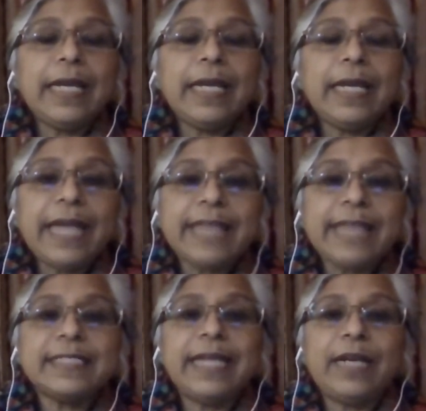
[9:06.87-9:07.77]
In
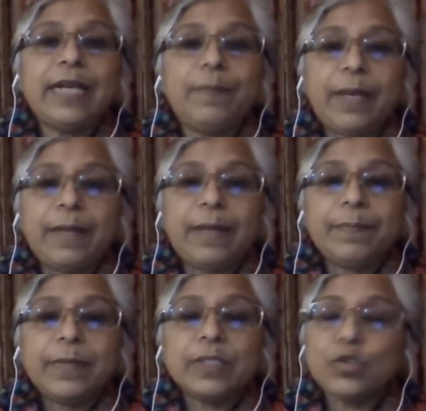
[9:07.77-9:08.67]
case need be,
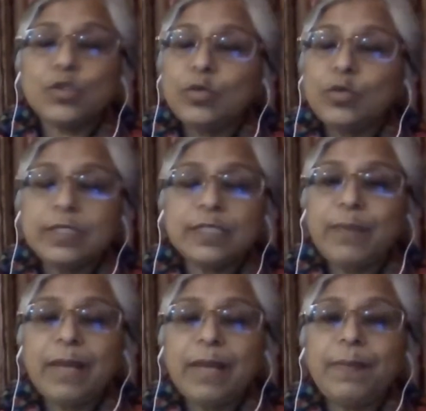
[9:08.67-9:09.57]
students
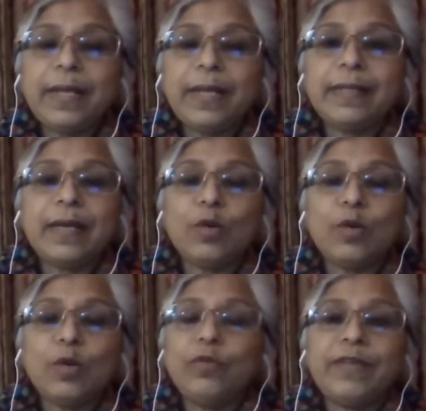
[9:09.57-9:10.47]
may bring their
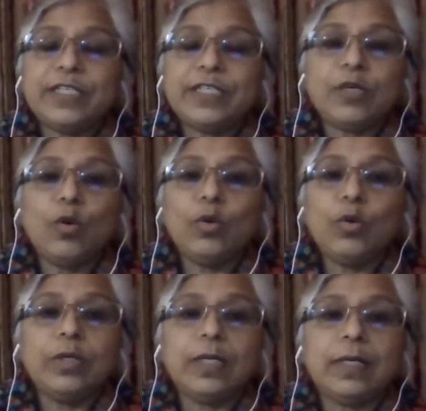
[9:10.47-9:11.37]

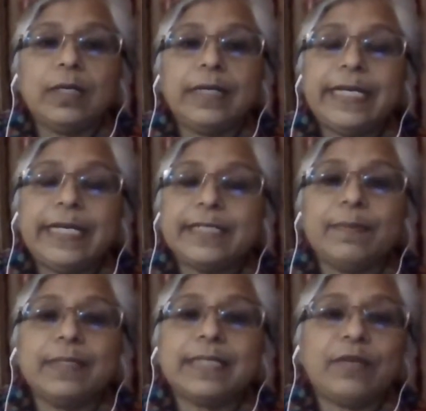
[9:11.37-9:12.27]
own
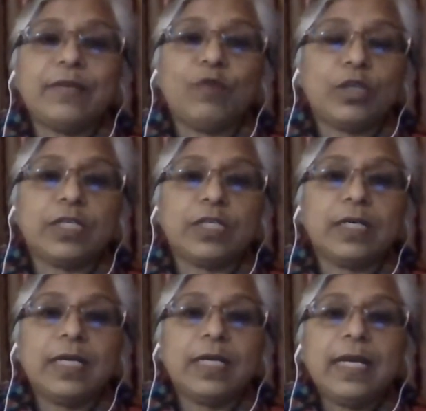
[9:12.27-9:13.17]
eatables and water.